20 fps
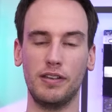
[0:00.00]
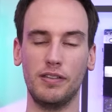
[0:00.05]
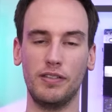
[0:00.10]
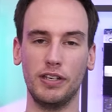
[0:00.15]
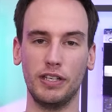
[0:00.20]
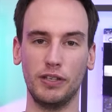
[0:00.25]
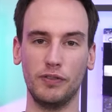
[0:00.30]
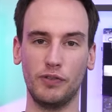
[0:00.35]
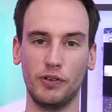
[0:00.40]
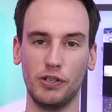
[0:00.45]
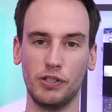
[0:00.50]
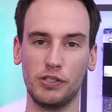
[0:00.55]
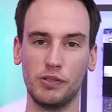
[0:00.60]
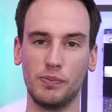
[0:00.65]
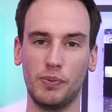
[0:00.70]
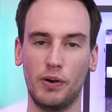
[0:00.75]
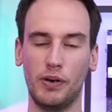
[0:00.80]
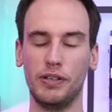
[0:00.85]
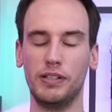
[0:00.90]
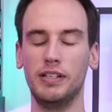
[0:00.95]
thank you for your
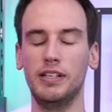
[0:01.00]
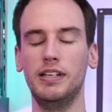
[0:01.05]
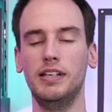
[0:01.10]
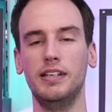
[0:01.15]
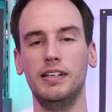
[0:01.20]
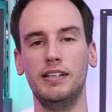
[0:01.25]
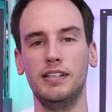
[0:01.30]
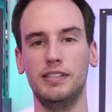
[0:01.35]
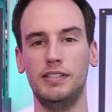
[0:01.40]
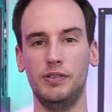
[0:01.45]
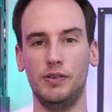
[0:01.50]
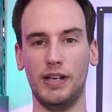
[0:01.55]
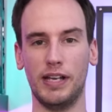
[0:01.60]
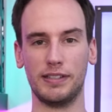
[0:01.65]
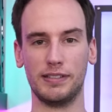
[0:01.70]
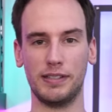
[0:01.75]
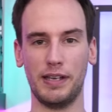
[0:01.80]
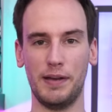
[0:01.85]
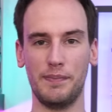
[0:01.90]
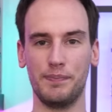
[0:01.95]
support. See you
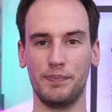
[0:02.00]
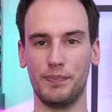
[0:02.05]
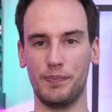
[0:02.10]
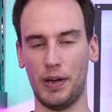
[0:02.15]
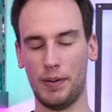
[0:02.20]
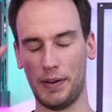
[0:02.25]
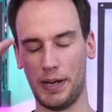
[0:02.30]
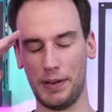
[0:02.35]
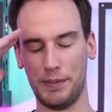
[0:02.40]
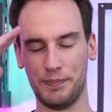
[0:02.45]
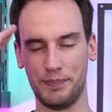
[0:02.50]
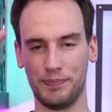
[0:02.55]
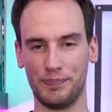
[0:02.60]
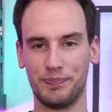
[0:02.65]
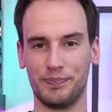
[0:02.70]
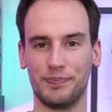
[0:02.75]
next time. Bye bye.